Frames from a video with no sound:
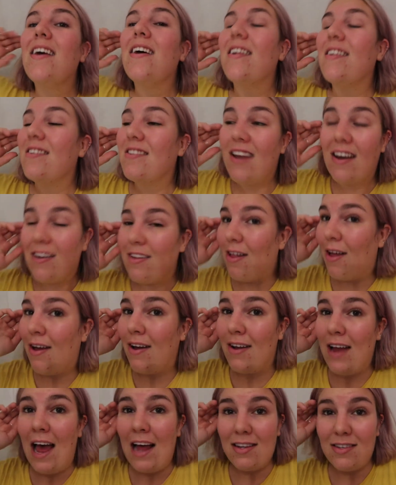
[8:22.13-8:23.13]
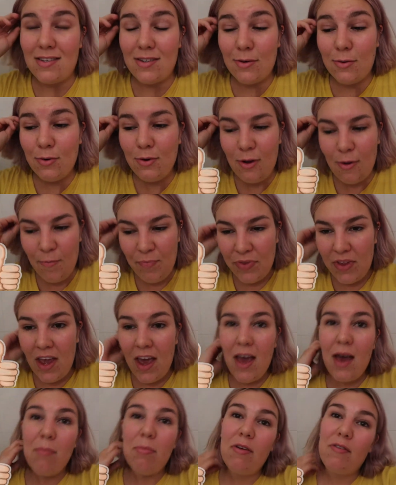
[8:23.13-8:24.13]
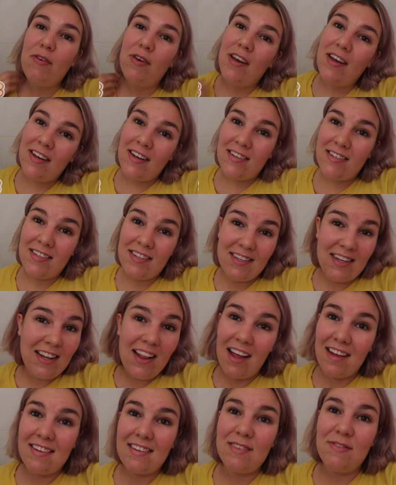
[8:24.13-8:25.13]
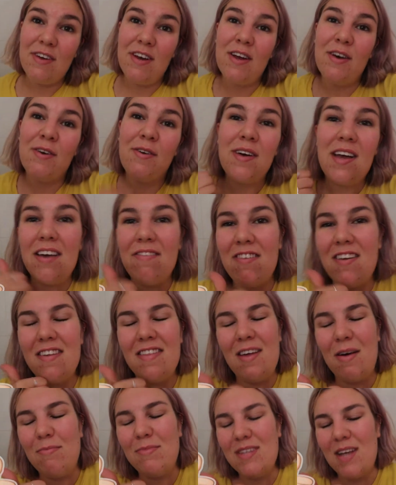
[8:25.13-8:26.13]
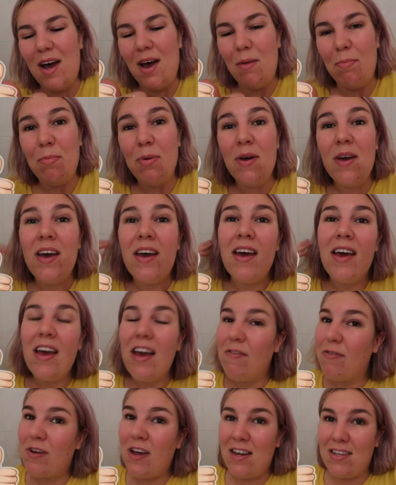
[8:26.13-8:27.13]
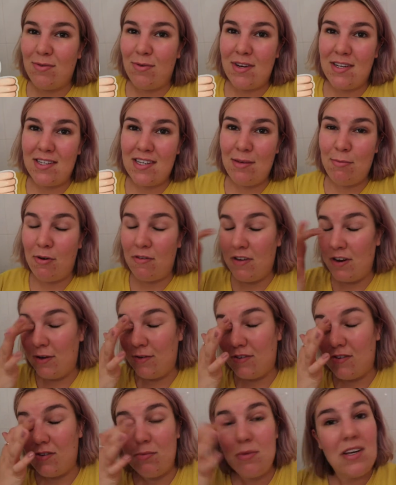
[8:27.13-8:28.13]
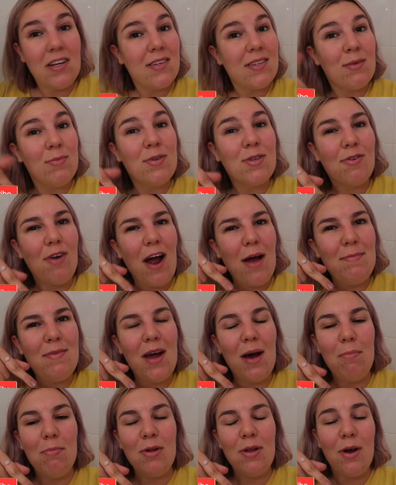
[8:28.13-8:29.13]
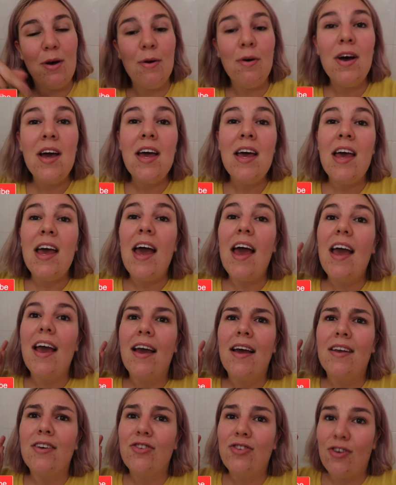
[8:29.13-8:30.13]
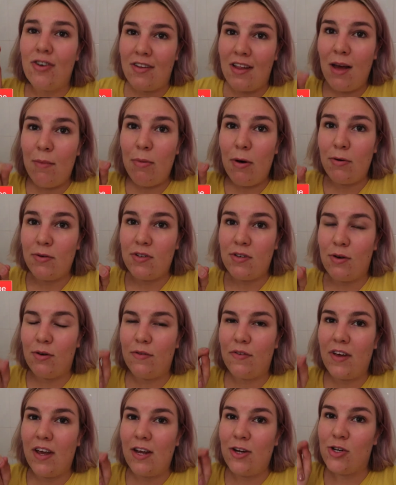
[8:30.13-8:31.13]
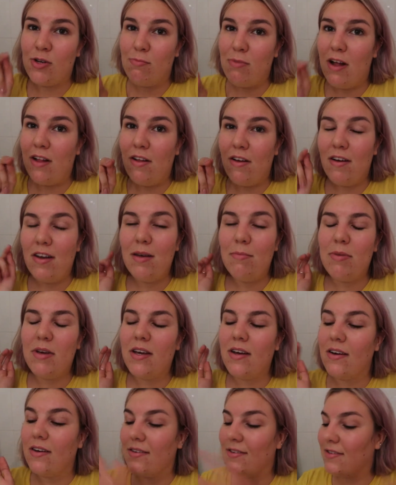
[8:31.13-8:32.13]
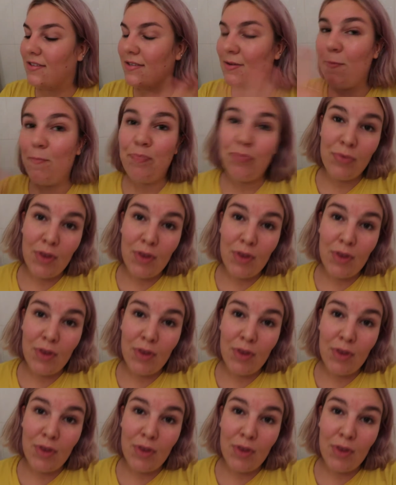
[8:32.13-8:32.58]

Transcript: and study a lot at school. But if you guys did like this video, give it a thumbs up. If you guys want to see more videos from me, subscribe down below and turn that post notification bell on, because